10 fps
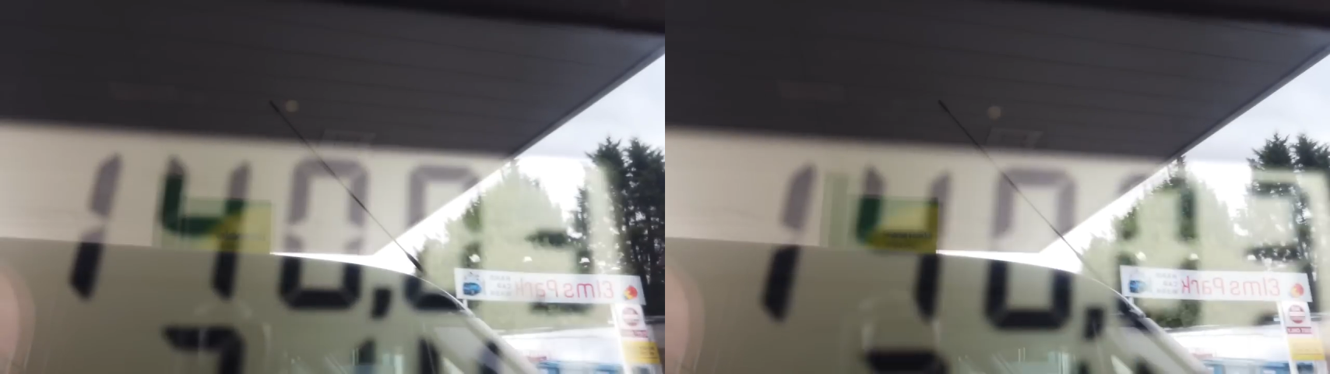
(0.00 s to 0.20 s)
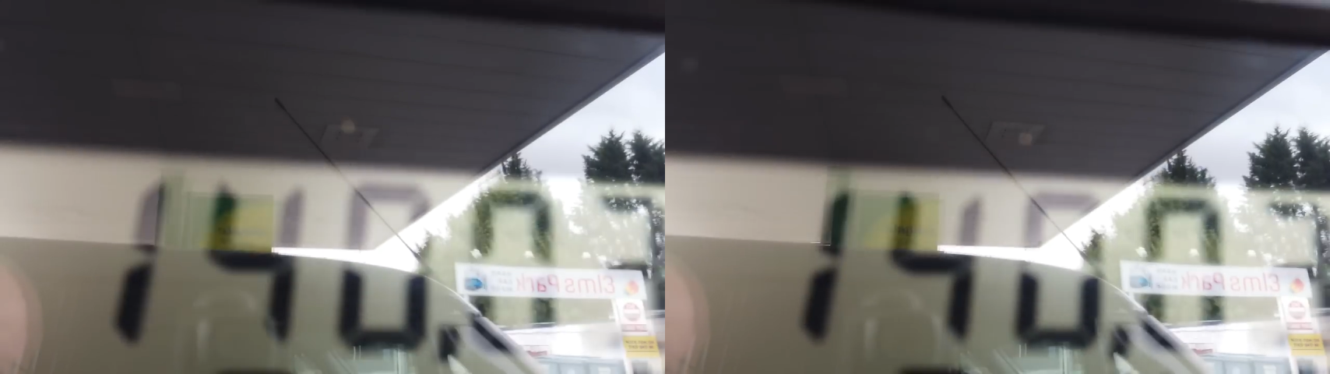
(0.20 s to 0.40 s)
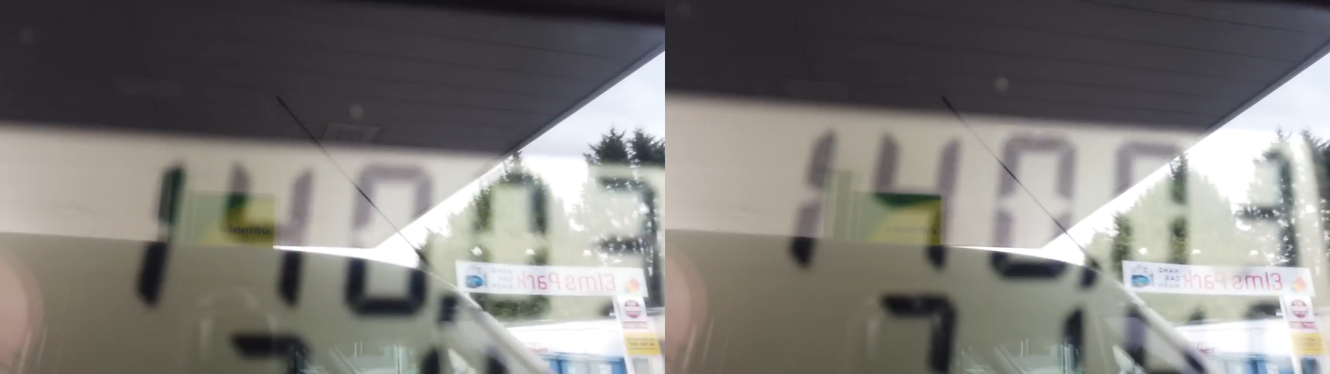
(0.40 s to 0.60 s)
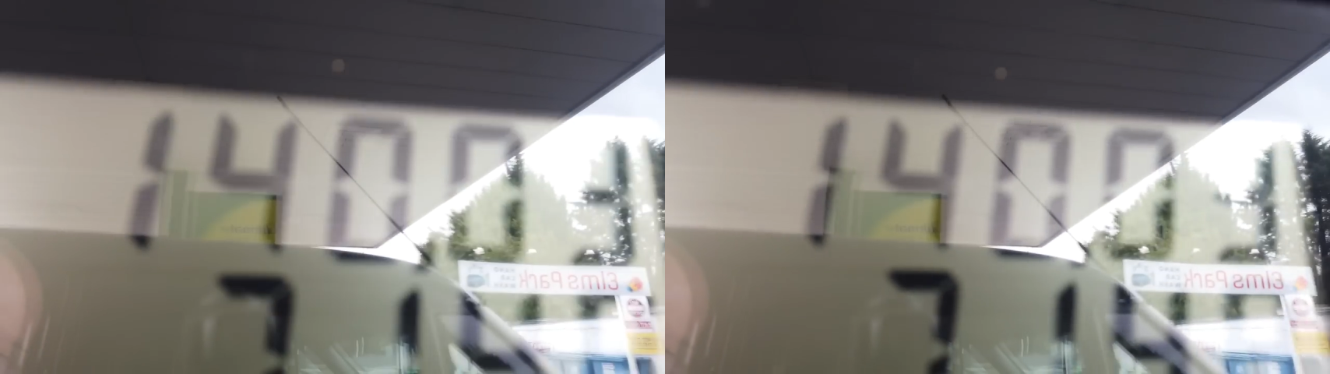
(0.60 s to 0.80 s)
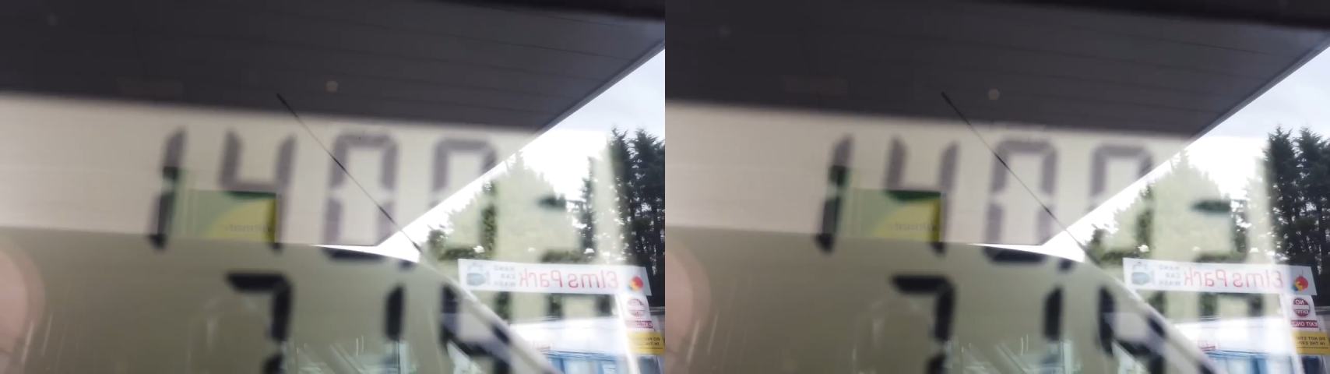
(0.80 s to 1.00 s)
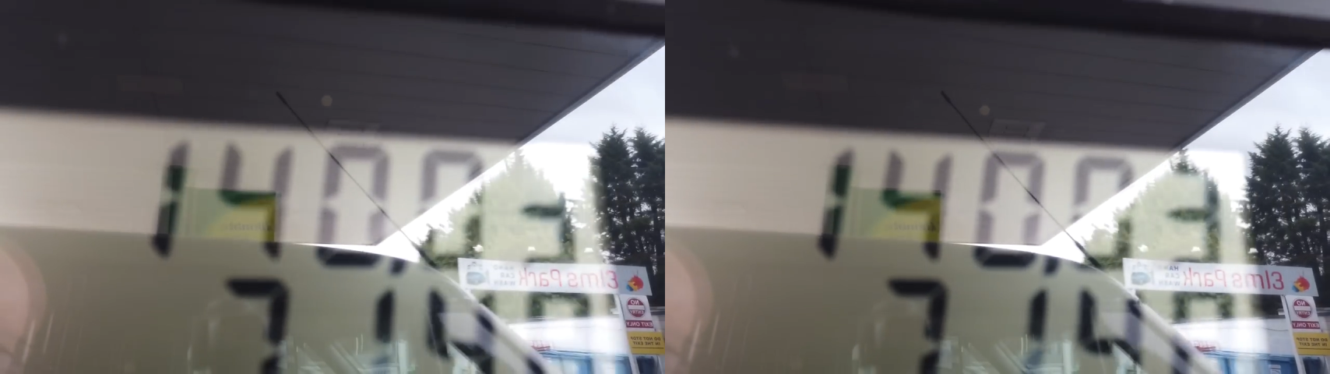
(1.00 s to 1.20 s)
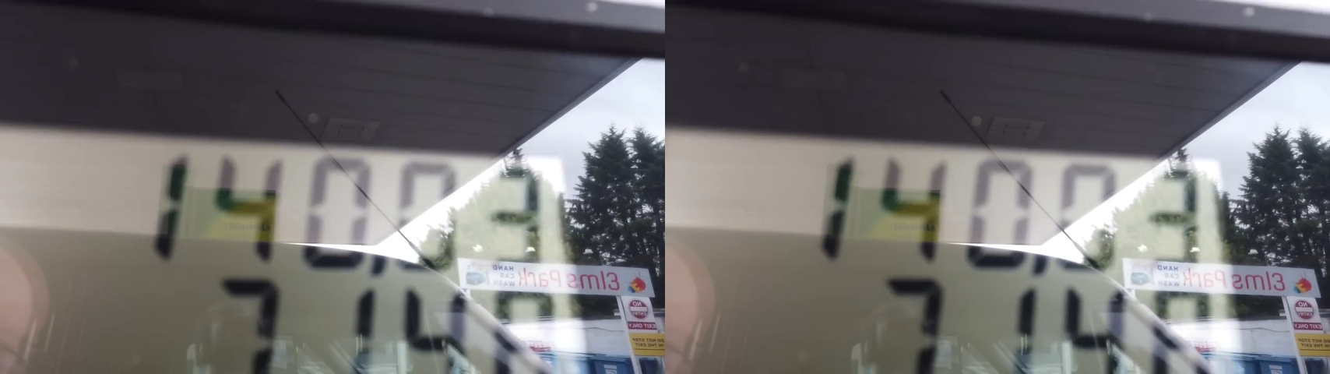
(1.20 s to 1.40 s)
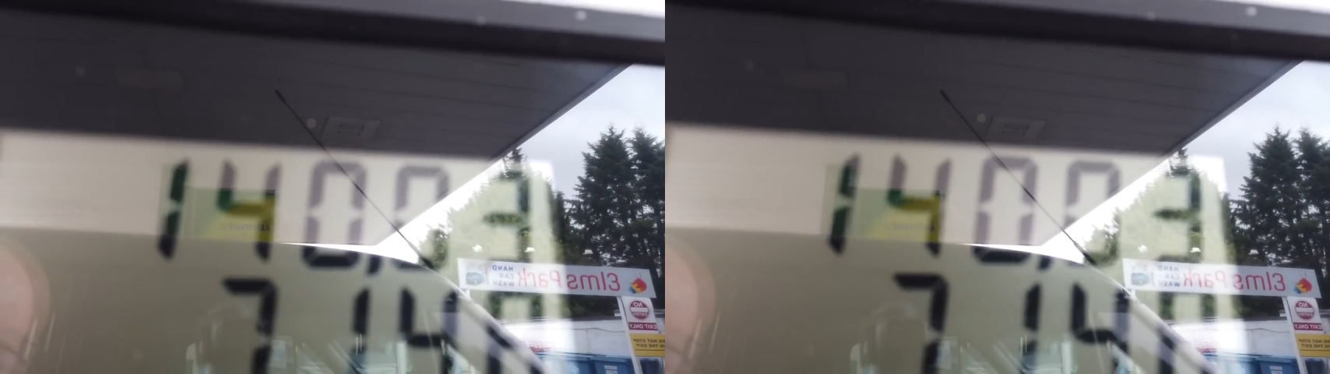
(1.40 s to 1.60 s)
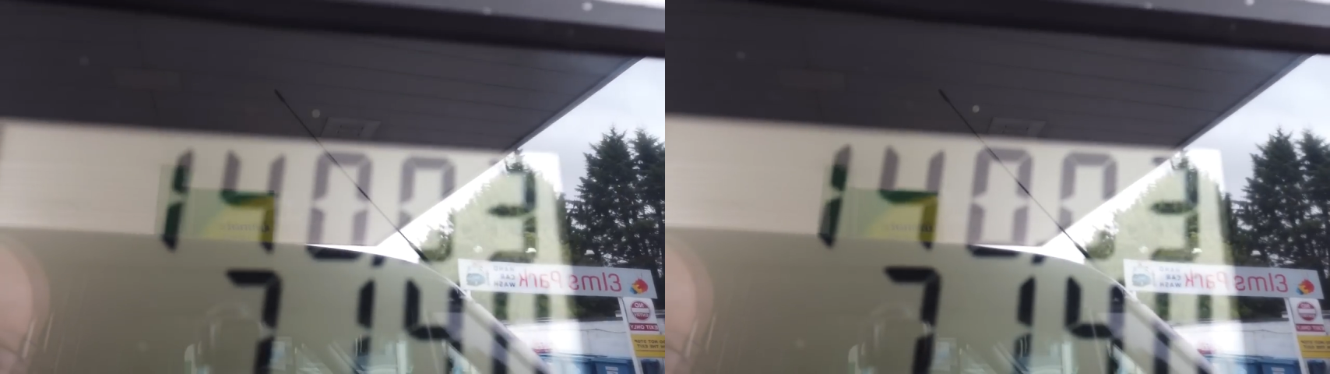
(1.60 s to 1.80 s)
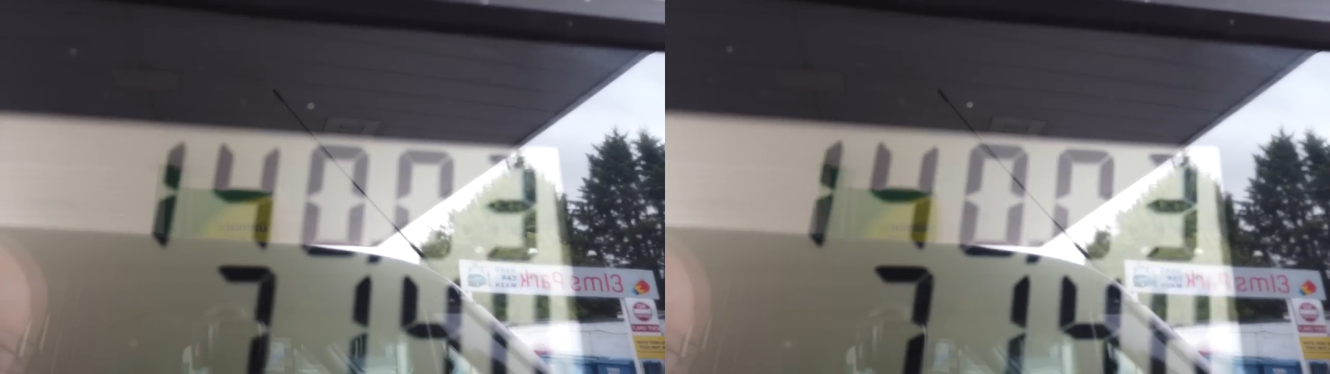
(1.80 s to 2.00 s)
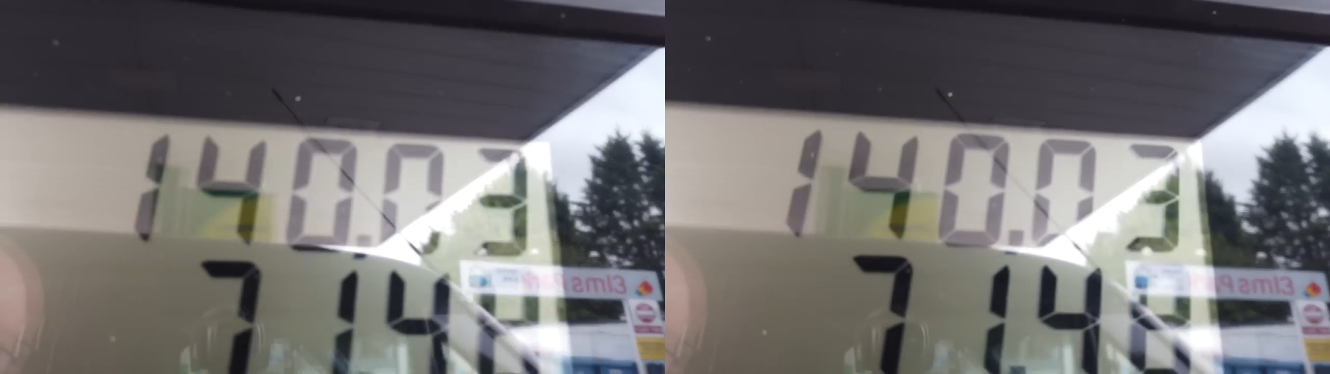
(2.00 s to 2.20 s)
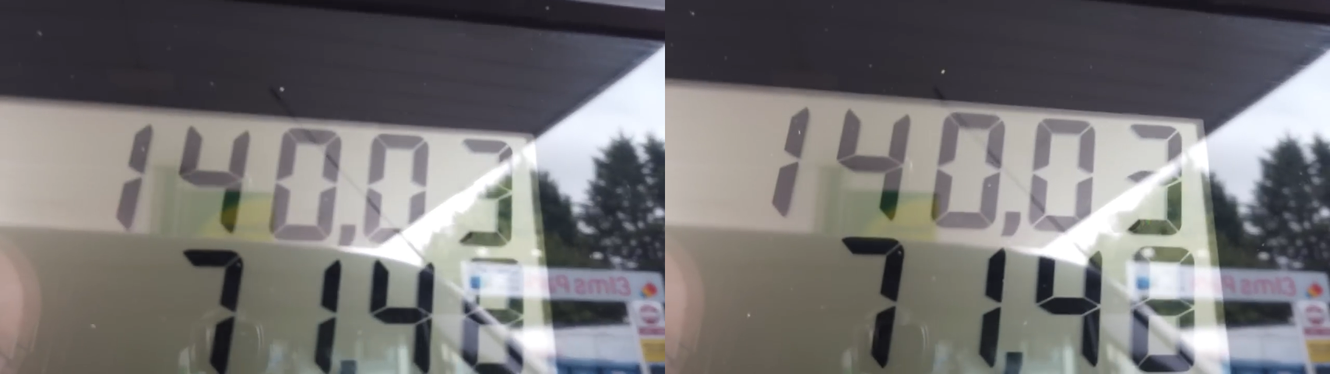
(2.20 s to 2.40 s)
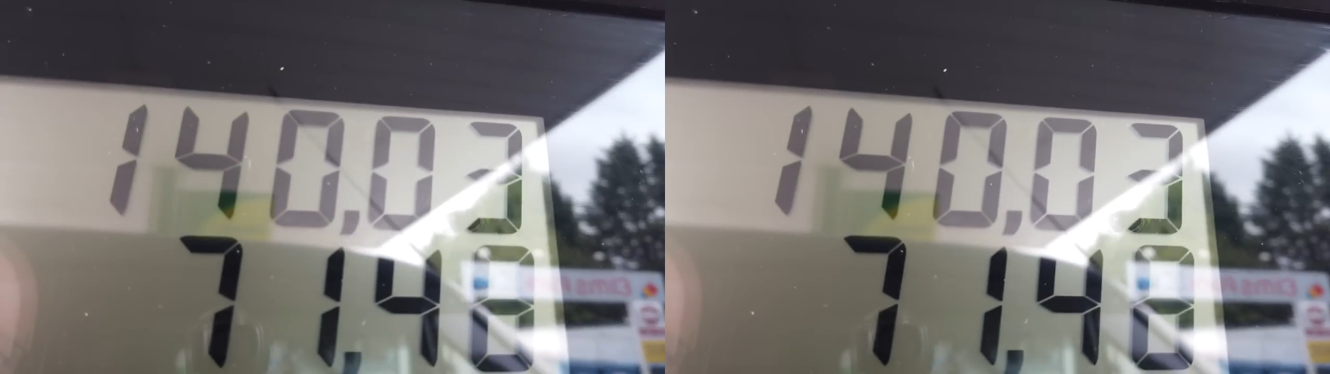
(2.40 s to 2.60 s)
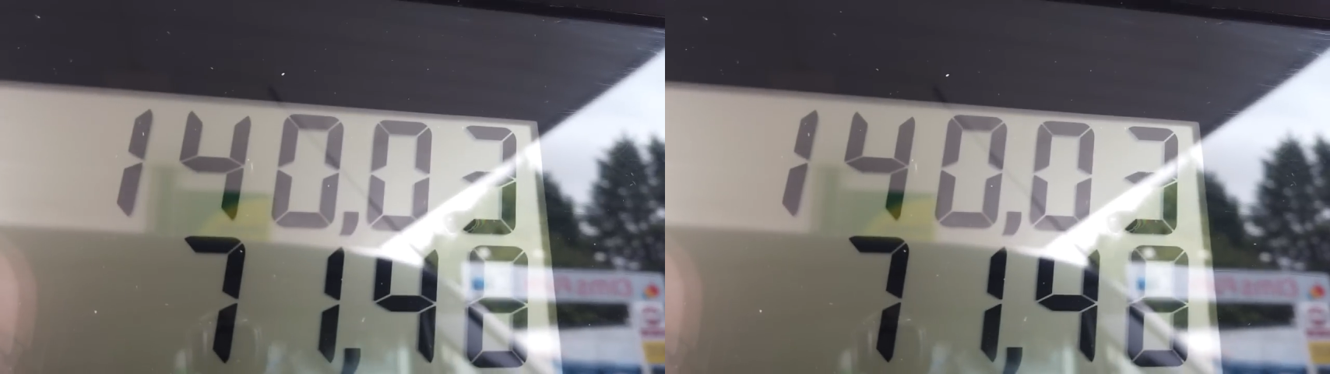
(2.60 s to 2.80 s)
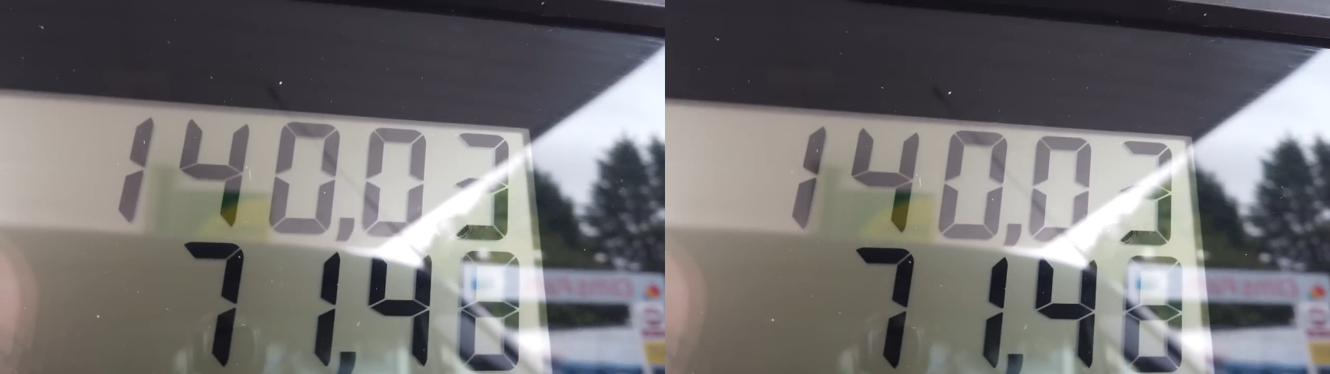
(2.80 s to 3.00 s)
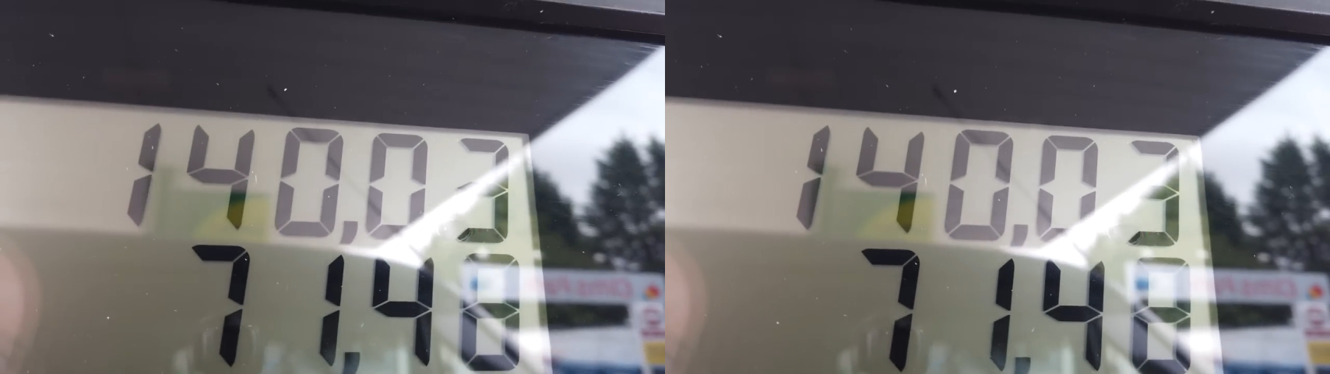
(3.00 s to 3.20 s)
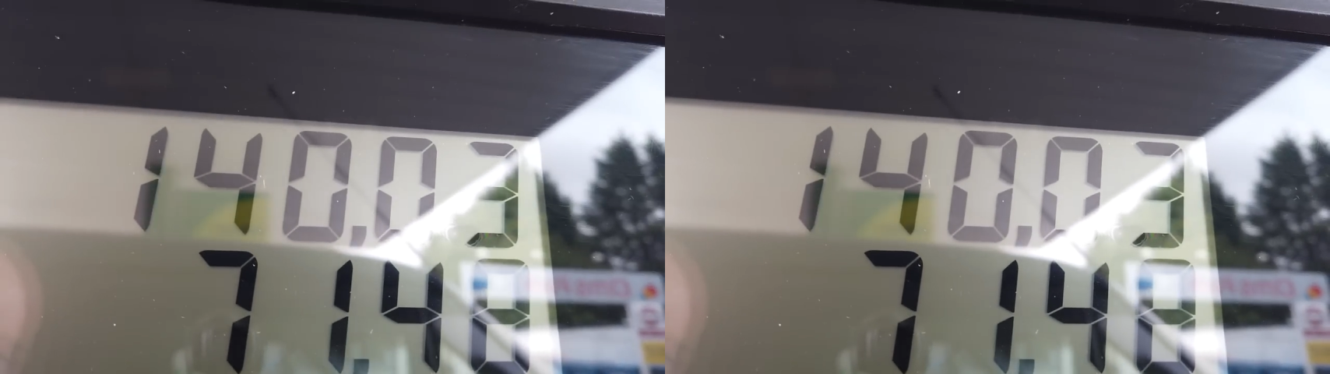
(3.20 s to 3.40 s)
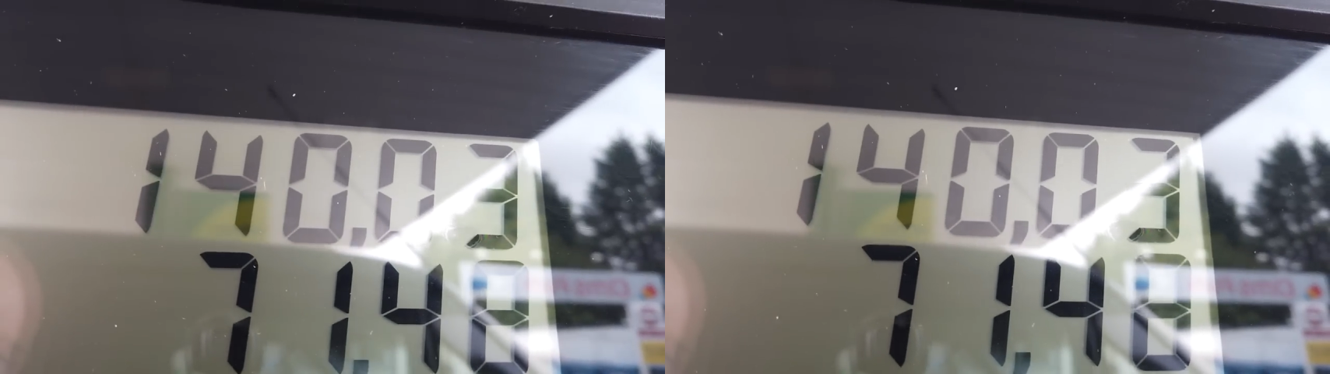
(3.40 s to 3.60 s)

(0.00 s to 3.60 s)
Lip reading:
Nobody's mouth can be seen.